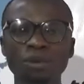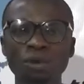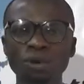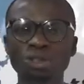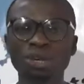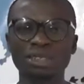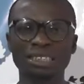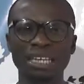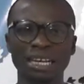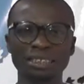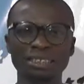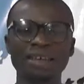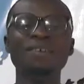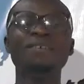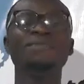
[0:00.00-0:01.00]
Who does
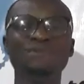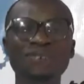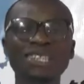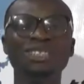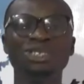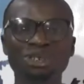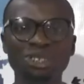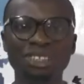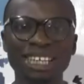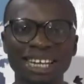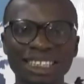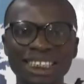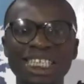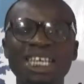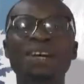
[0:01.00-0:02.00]
that? Faith does
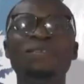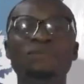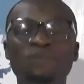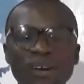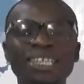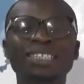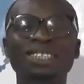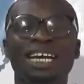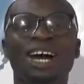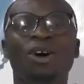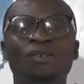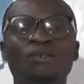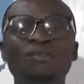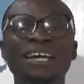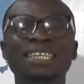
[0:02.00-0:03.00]
that.
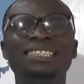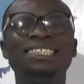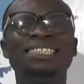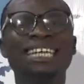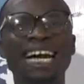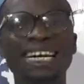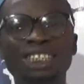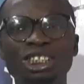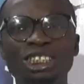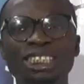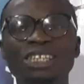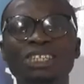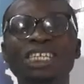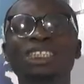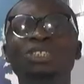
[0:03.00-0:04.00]
Faith. Faith can.
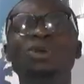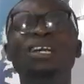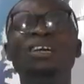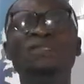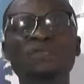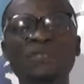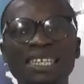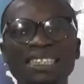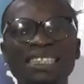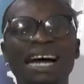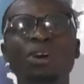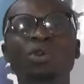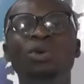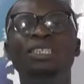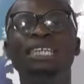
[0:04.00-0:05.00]
It's only faith
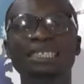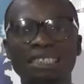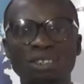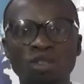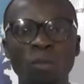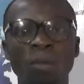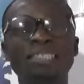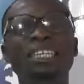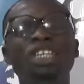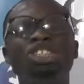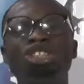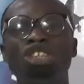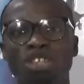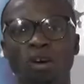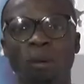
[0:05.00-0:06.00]
that looks at the storm and says,
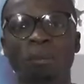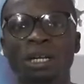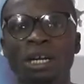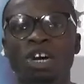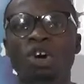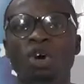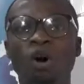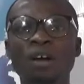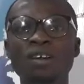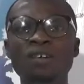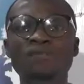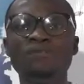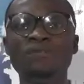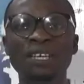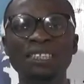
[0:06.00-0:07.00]
"Shut up."
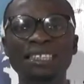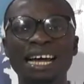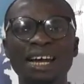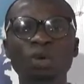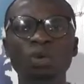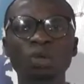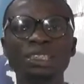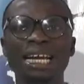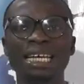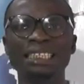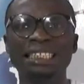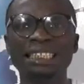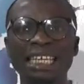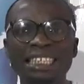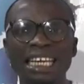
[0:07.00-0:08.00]
Only faith that looks
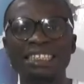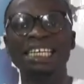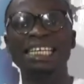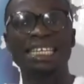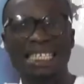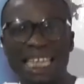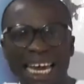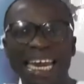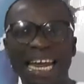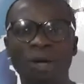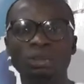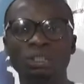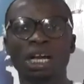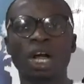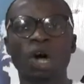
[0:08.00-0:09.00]
at death and says, "Get
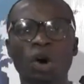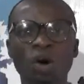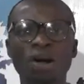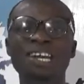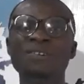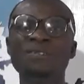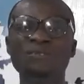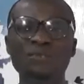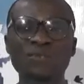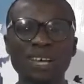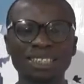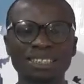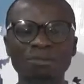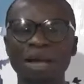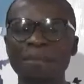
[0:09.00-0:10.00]
out." Only
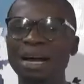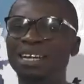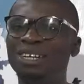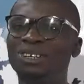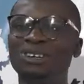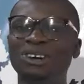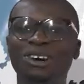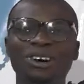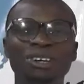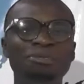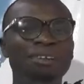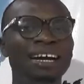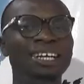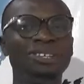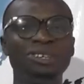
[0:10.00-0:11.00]
faith. My
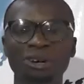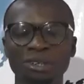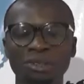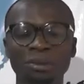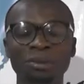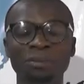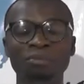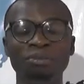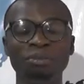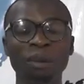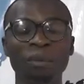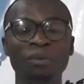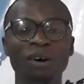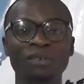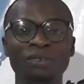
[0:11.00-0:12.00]
God, my God. The
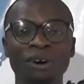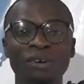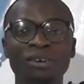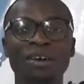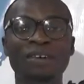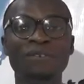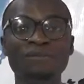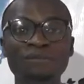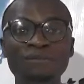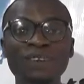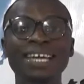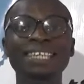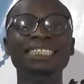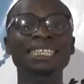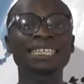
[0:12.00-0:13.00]
people of God,
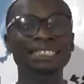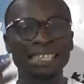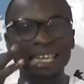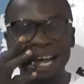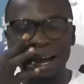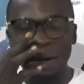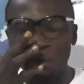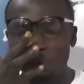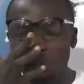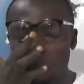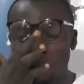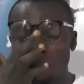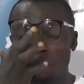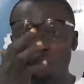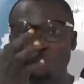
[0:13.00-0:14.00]
faith is loud.
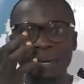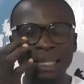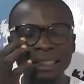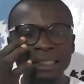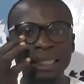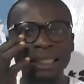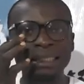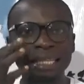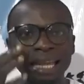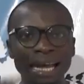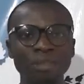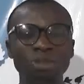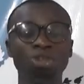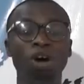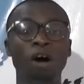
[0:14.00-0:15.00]
Faith is
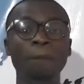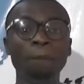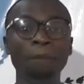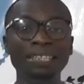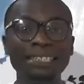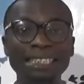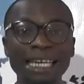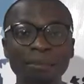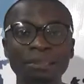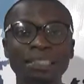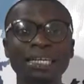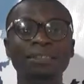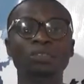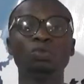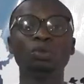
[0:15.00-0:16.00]
loud. Don't be
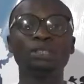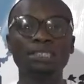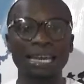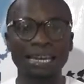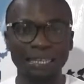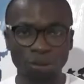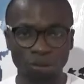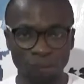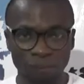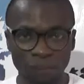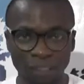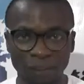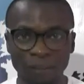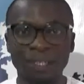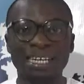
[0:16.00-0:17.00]
tempted to silence your
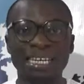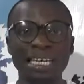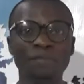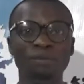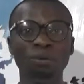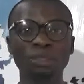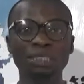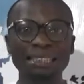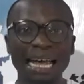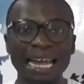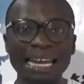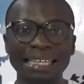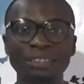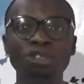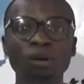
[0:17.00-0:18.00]
faith. If you
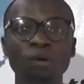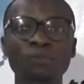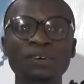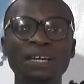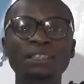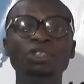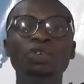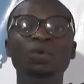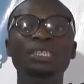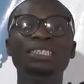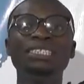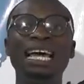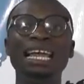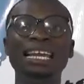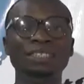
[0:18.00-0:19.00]
silence your faith, you will
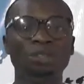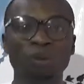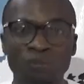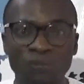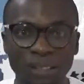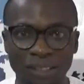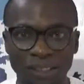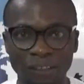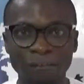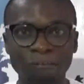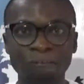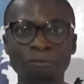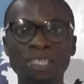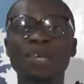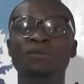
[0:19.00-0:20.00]
silence your faith.
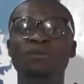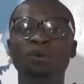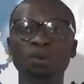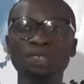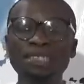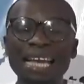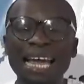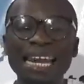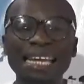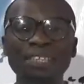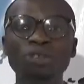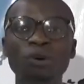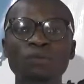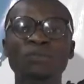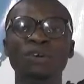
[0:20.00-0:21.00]
If you
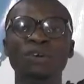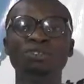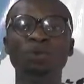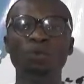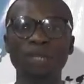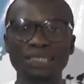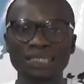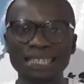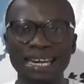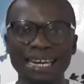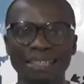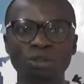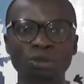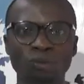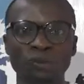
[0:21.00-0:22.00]
silence your faith, you will
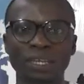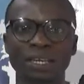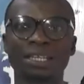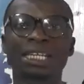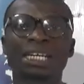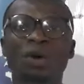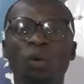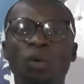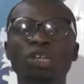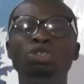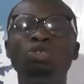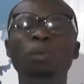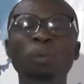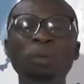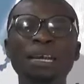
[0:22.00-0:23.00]
silence your faith.
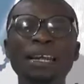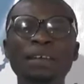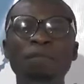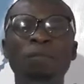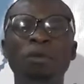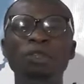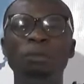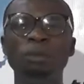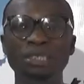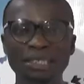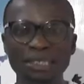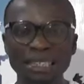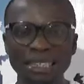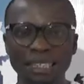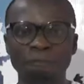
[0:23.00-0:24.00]
What you believe must be
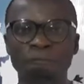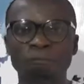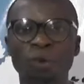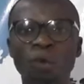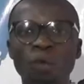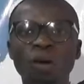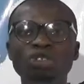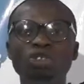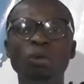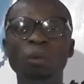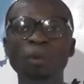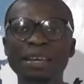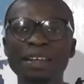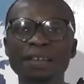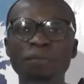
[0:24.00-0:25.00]
seen. What you
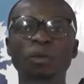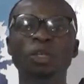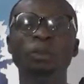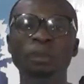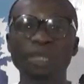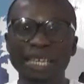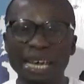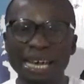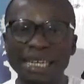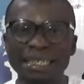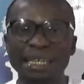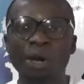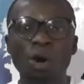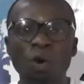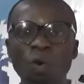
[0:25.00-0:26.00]
believe must be
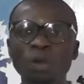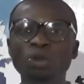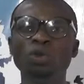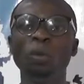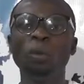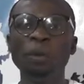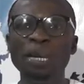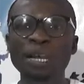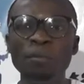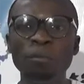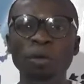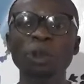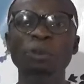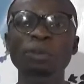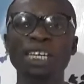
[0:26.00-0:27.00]
heard. What you believe
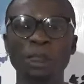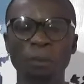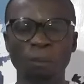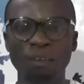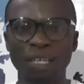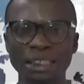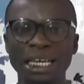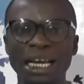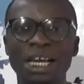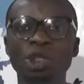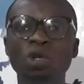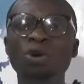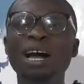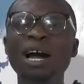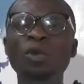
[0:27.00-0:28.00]
must be expressed.
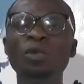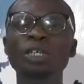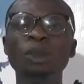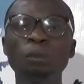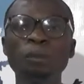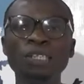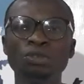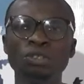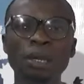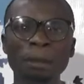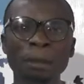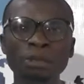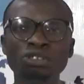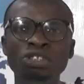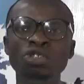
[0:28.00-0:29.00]
You can't whisper to the
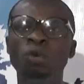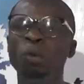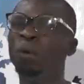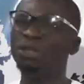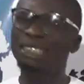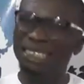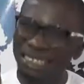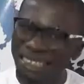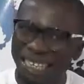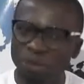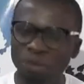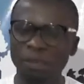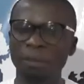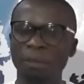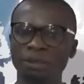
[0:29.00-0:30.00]
mountain. You must say
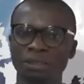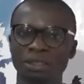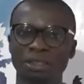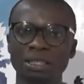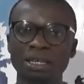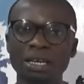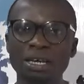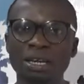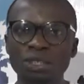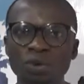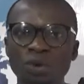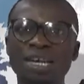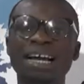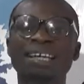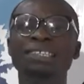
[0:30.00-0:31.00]
to the mountain.
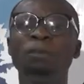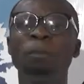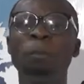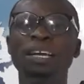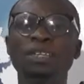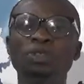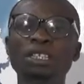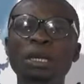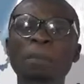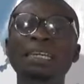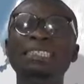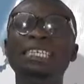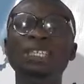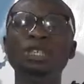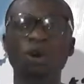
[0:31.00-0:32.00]
You can't speak to the
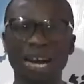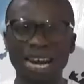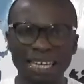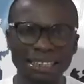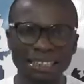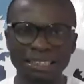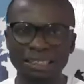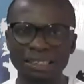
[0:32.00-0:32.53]
mountain in your heart.